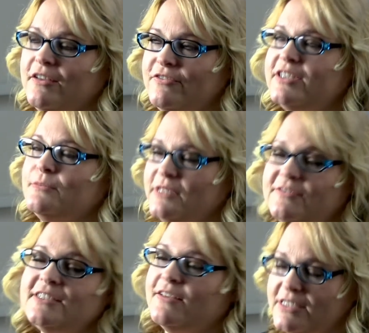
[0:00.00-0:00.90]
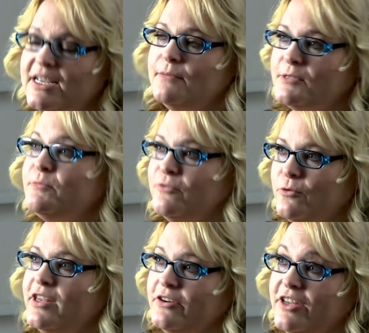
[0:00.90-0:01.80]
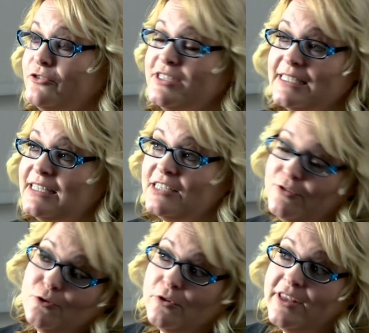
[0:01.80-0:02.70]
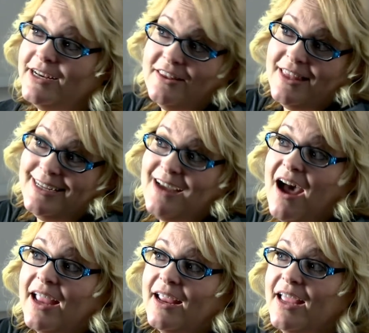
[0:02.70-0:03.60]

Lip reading: a victim leaves 7 times before they're either successful or they die.